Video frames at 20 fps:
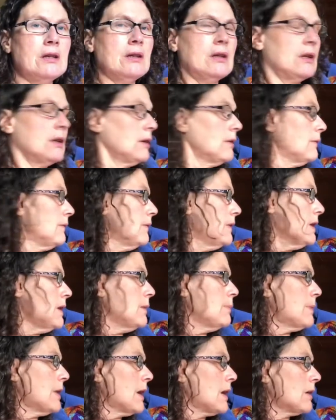in a V
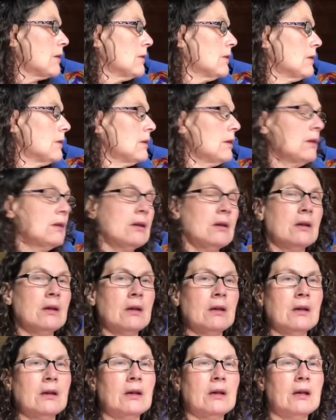pattern,
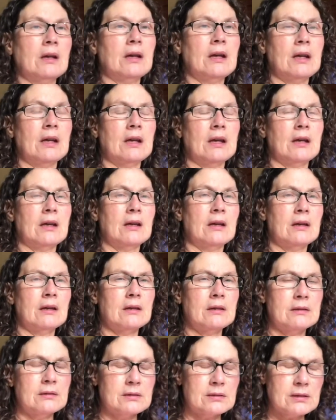
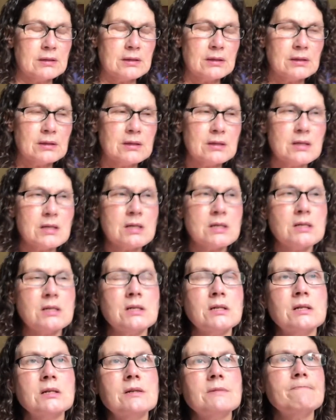and
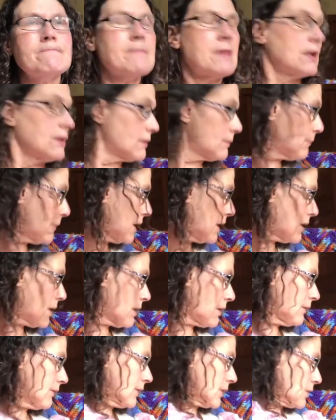it's made out
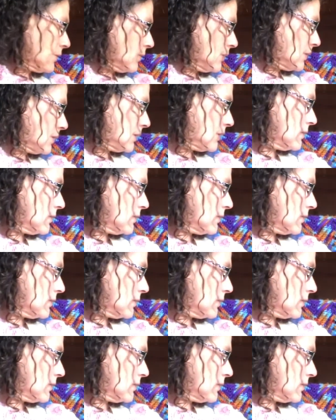of acrylic